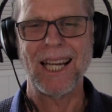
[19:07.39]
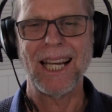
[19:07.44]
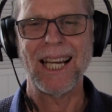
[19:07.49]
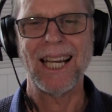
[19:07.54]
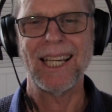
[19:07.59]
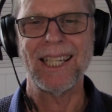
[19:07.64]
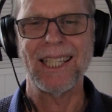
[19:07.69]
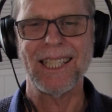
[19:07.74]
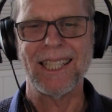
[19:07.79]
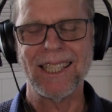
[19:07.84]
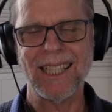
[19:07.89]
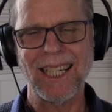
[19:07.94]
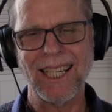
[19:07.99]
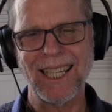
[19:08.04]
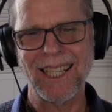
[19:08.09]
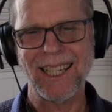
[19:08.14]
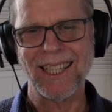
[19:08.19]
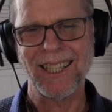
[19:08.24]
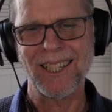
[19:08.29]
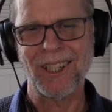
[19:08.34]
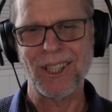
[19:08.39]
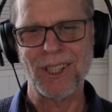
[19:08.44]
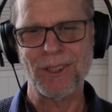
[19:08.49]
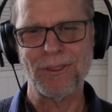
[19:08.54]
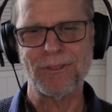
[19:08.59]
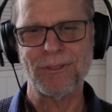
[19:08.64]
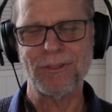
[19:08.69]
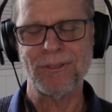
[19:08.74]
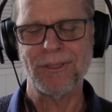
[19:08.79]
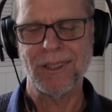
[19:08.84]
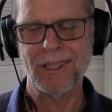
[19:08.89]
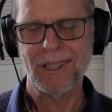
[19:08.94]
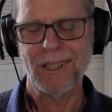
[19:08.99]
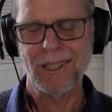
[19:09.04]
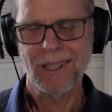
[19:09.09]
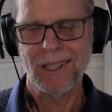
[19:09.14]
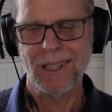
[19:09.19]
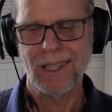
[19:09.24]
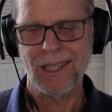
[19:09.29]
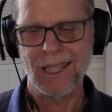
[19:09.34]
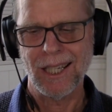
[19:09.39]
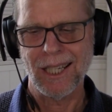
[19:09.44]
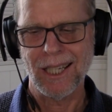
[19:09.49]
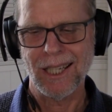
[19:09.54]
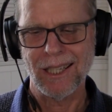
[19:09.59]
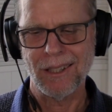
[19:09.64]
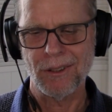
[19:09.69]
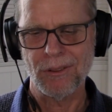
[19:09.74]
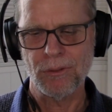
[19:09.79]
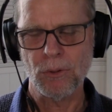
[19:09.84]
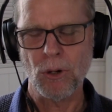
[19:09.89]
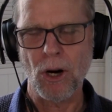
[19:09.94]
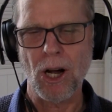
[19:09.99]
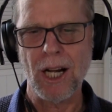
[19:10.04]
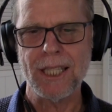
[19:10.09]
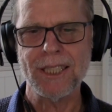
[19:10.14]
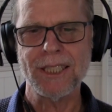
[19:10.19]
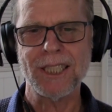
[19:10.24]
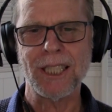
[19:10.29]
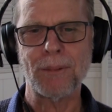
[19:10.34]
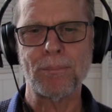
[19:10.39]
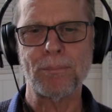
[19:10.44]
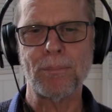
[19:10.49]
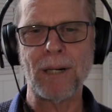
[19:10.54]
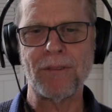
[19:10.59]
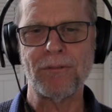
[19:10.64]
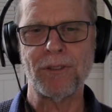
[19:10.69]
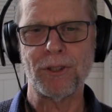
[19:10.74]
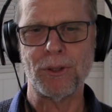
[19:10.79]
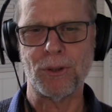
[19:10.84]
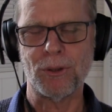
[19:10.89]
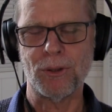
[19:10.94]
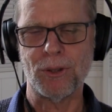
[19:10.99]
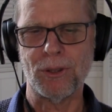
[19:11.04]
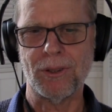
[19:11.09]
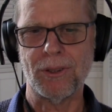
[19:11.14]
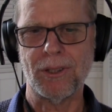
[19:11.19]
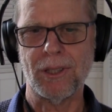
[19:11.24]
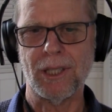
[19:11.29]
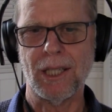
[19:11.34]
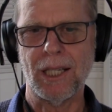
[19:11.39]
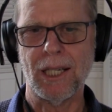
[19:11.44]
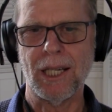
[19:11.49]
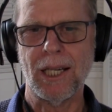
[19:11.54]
and they're kind of rising above it all.